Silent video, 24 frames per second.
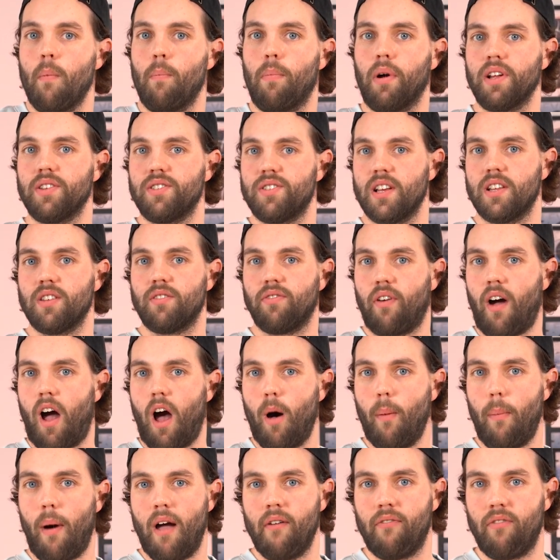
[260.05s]
but it sends
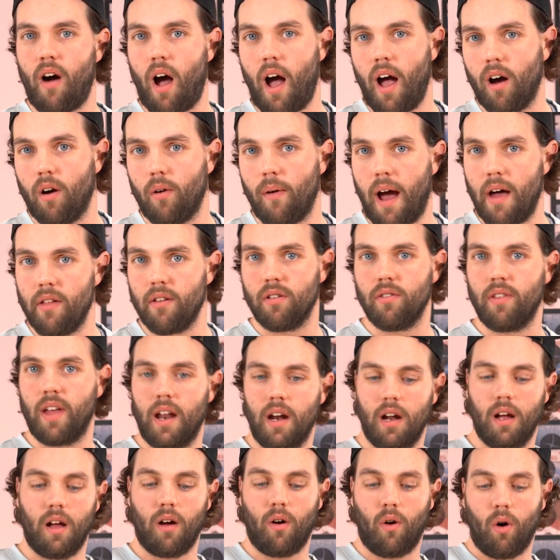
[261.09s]
file by file rather
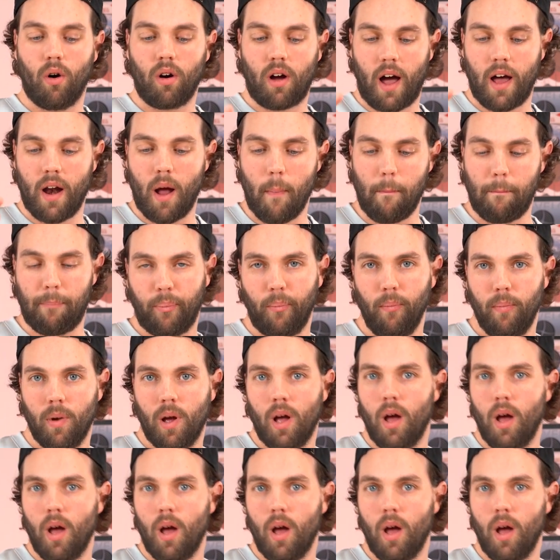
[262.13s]
than a whole kind of